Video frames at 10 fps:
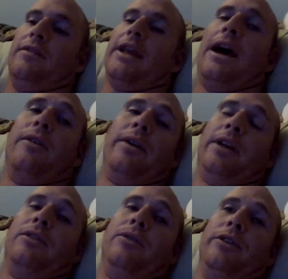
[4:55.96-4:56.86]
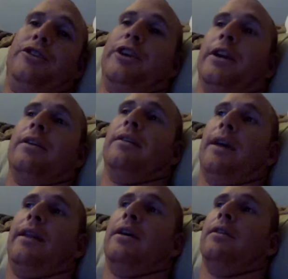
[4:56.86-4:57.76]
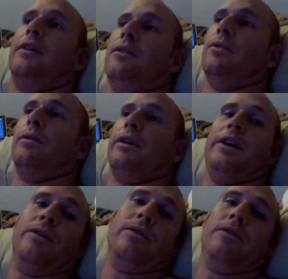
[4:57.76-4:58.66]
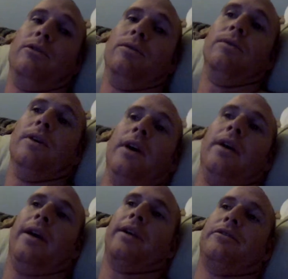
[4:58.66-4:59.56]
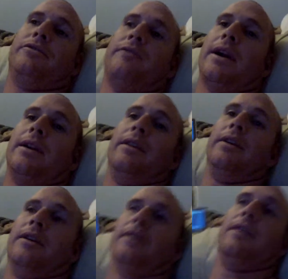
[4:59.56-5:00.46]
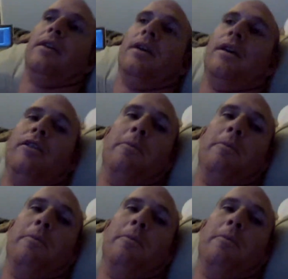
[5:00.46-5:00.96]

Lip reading: down into the chin, and that's the hole they used to extract the